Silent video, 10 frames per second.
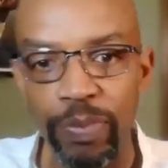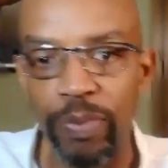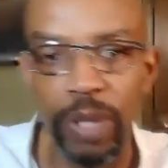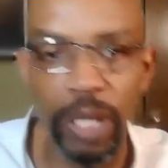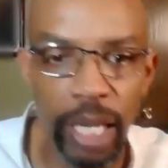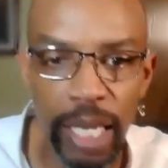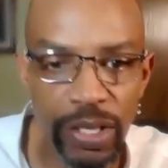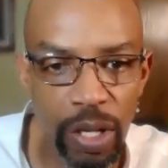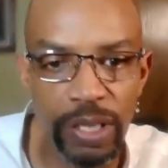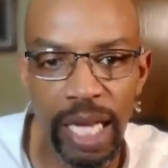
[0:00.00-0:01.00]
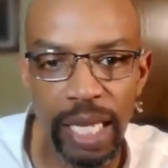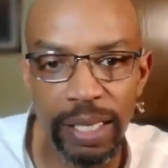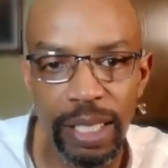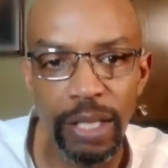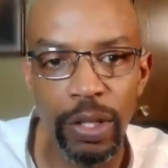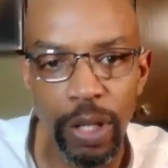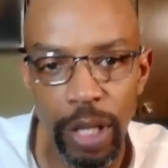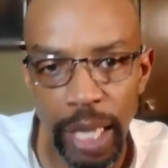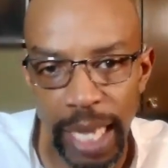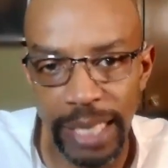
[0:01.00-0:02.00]
and it's all done
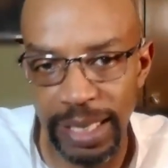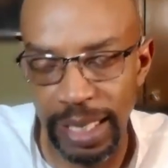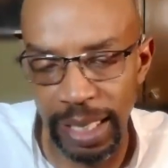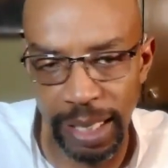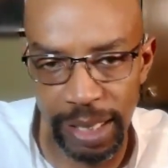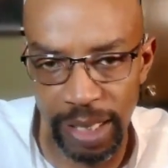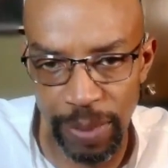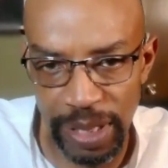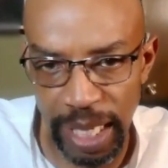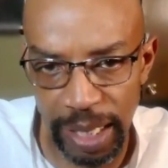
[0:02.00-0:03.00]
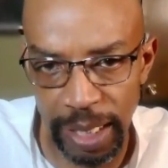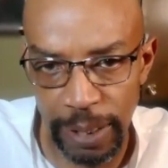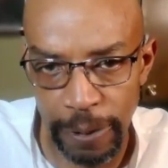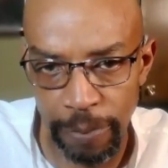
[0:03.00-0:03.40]
as a signaling system aesthetically.